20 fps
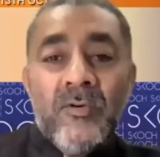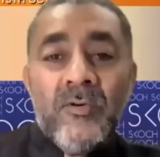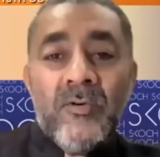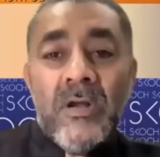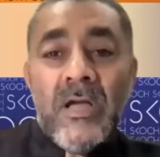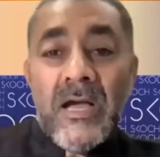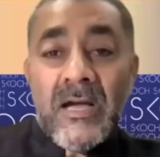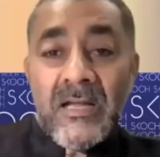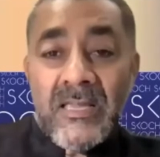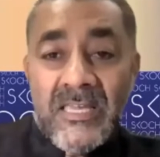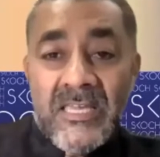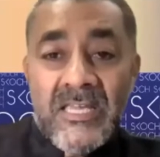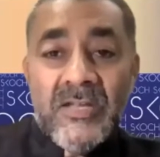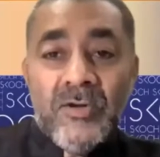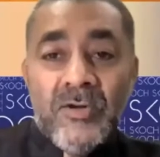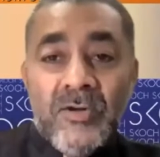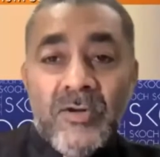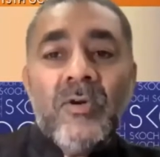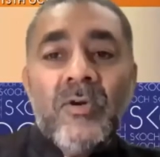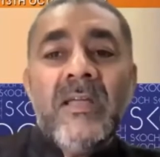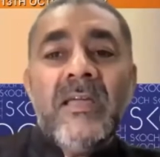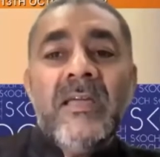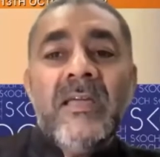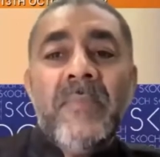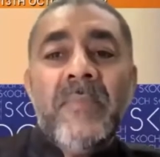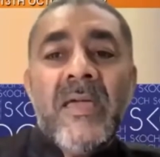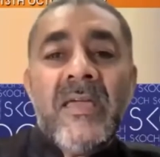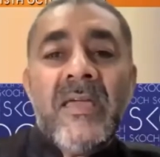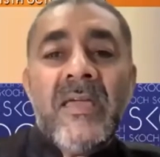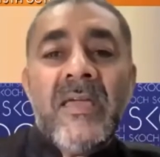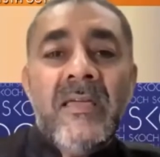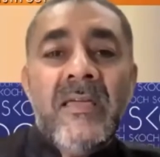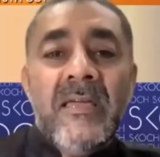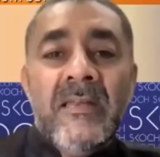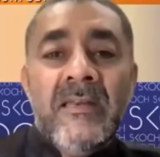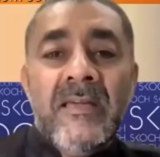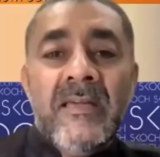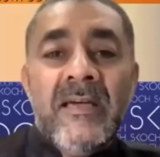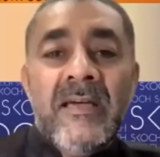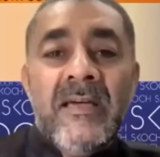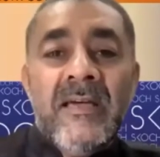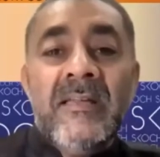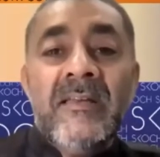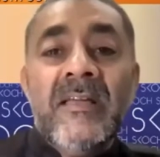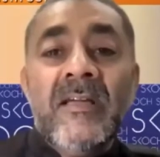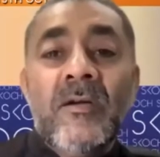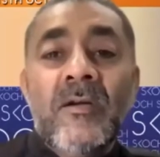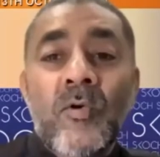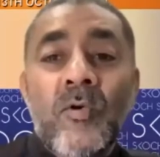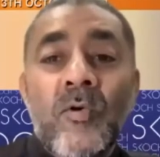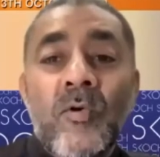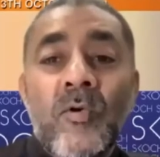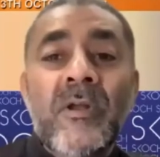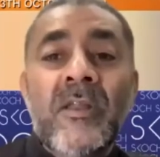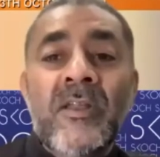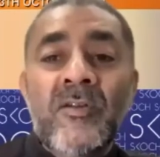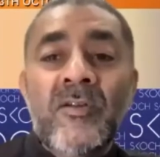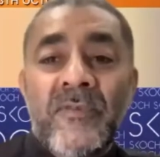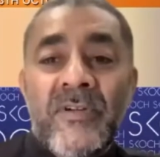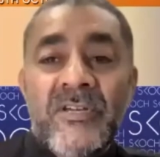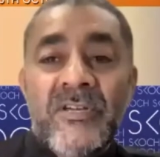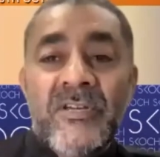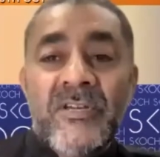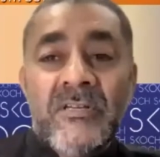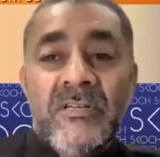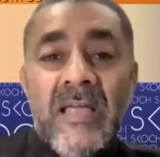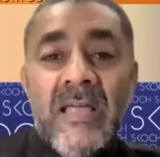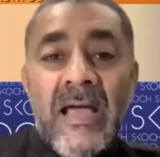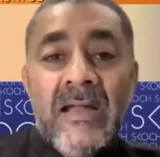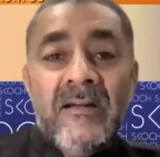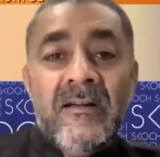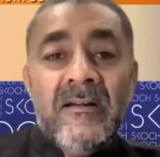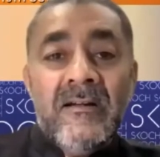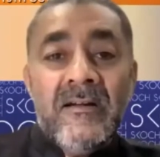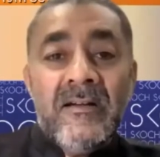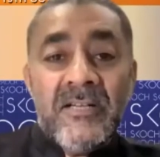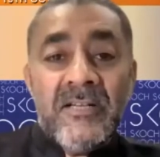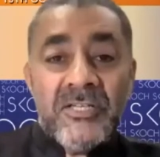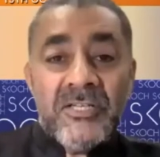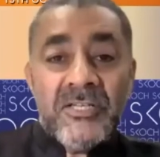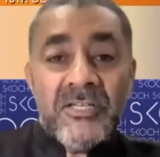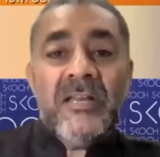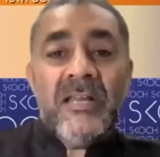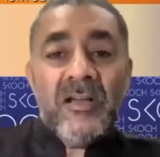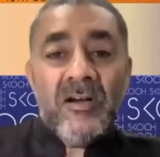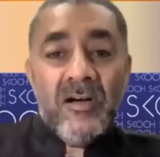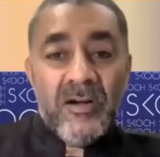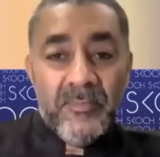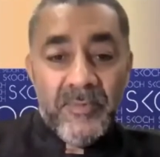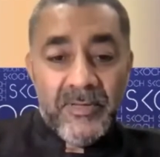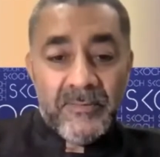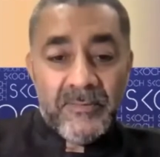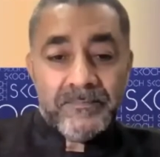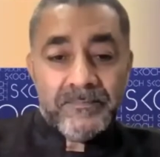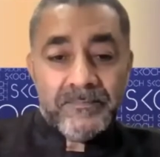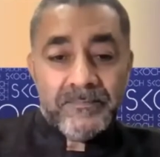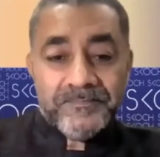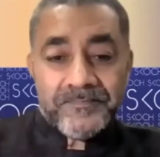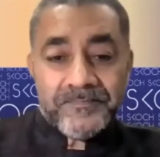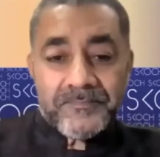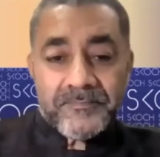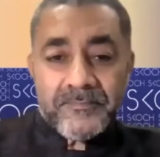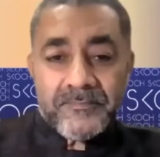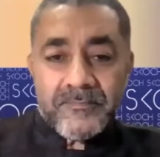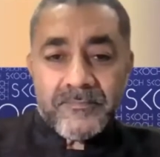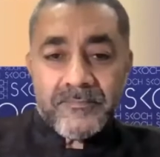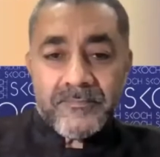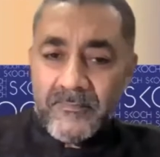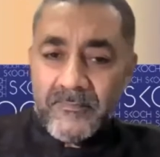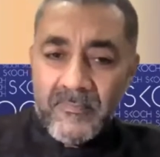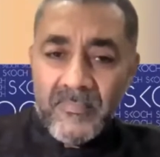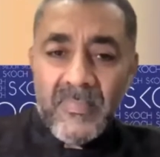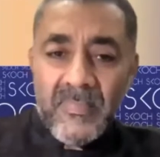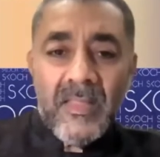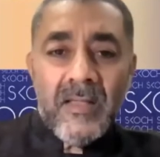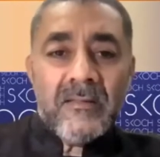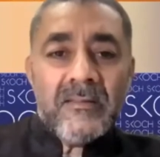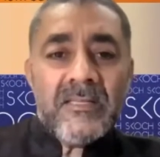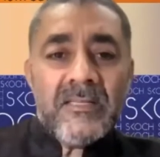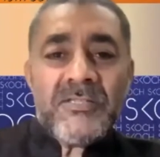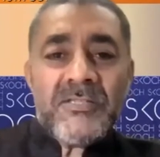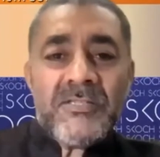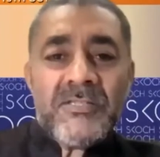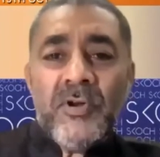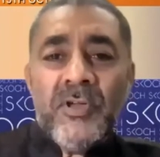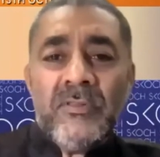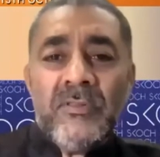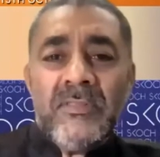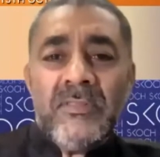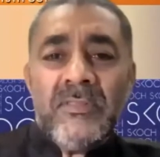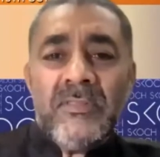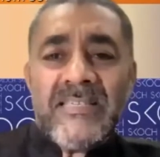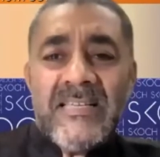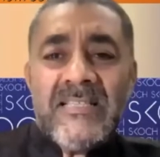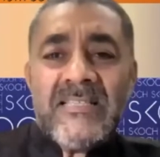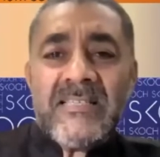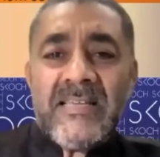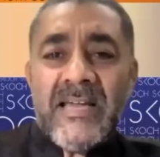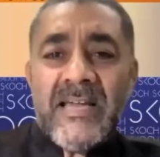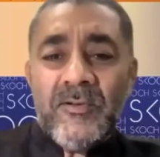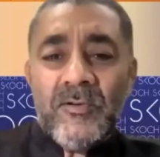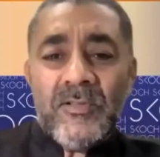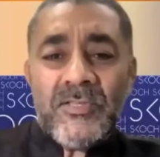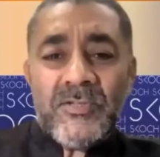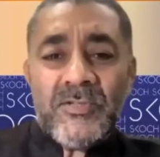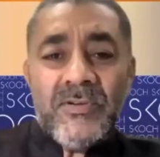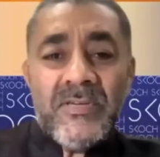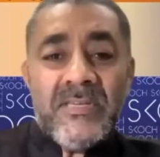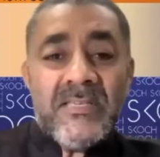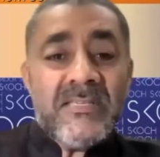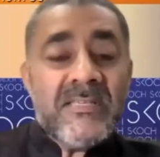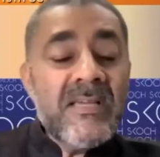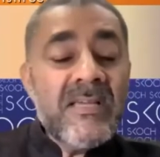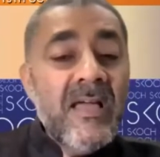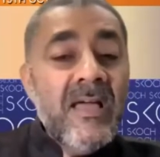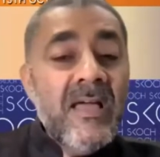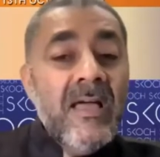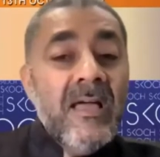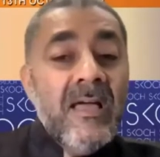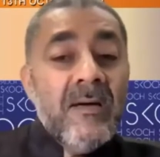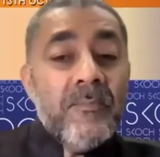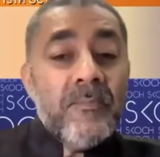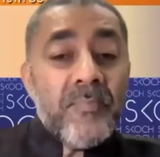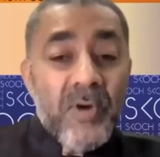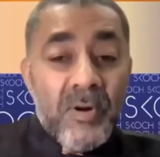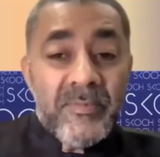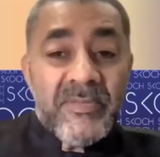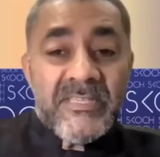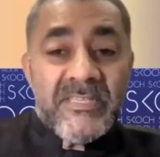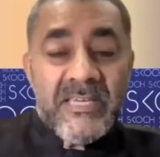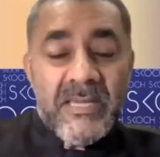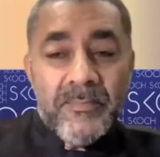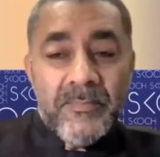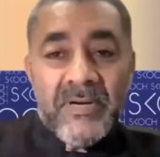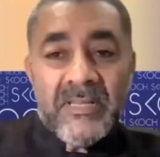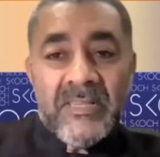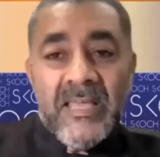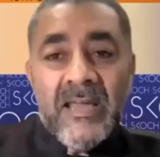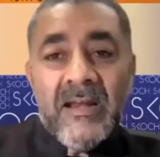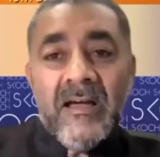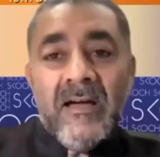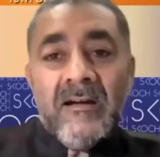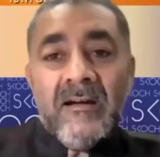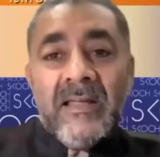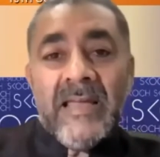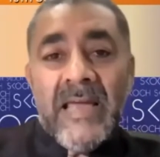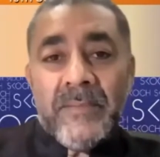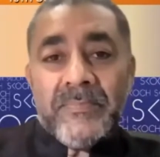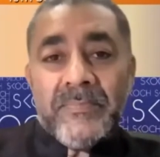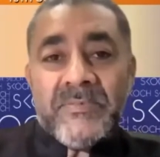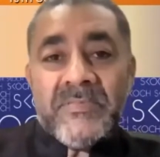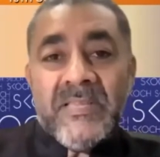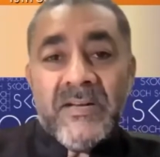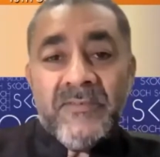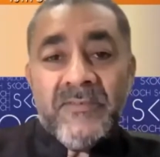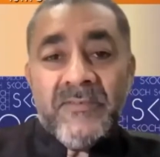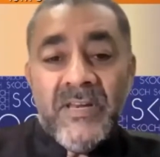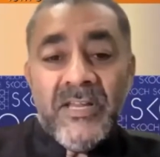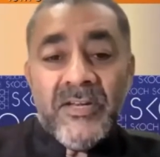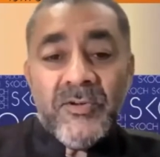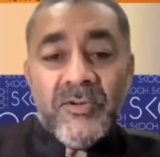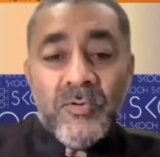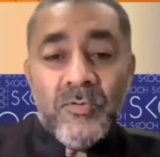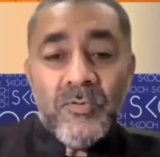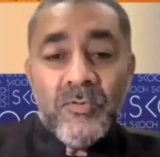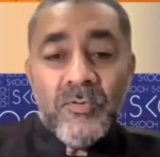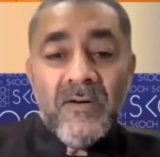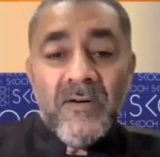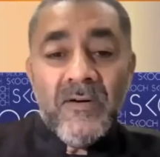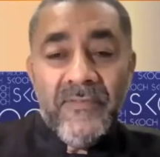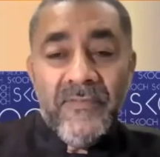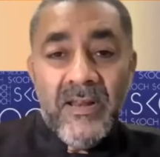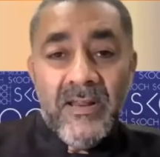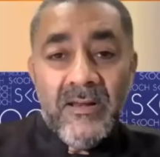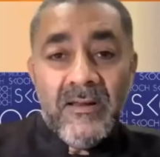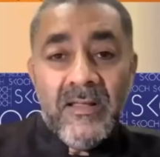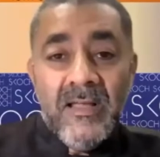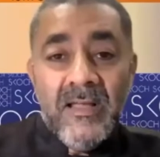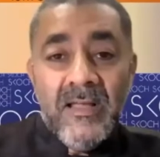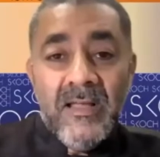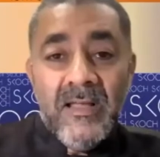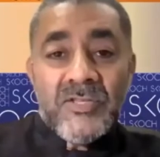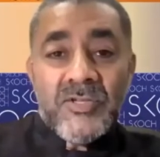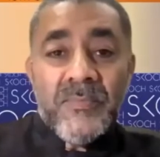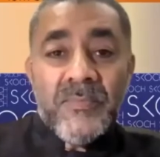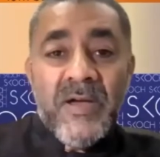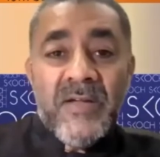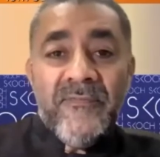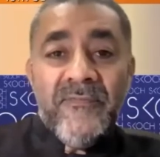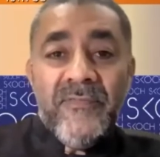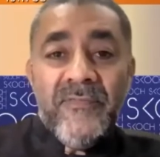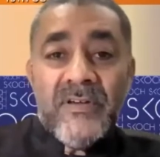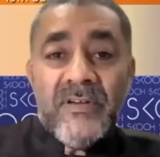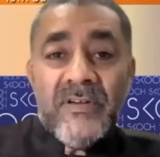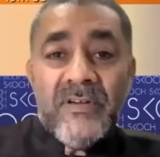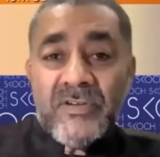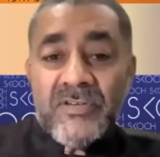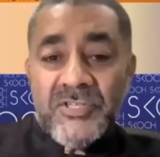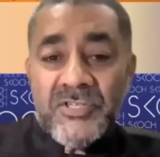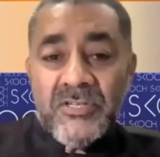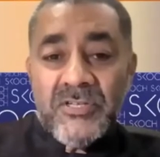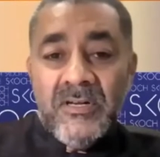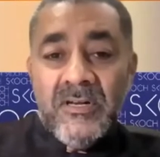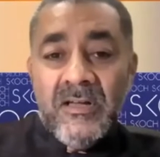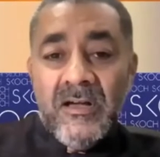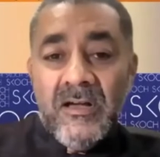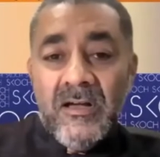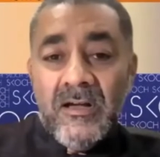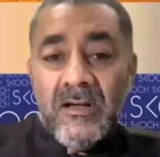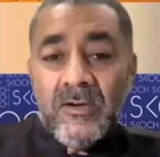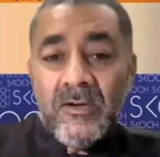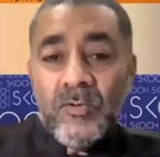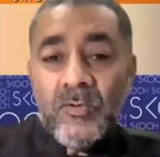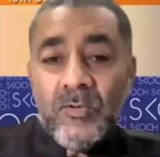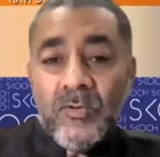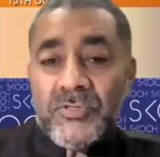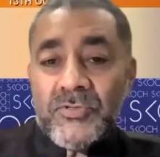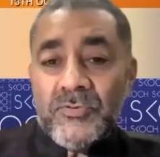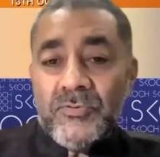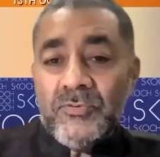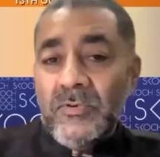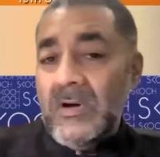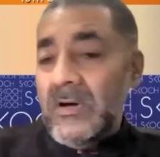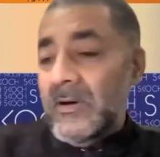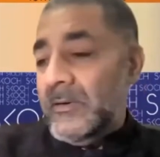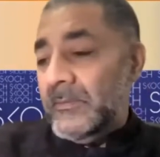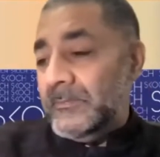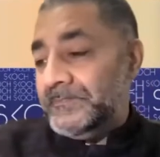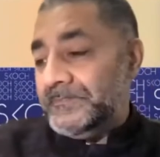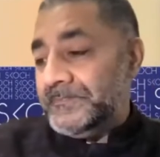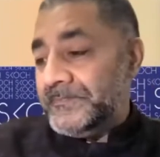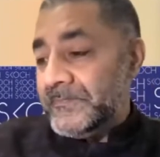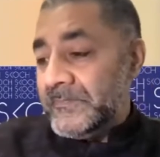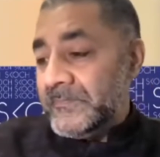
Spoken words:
role, a key role in making India a leading global innovation and digital economy. The story on the skill side also is promising, but there are gaps that we need to fill in. So my first question goes to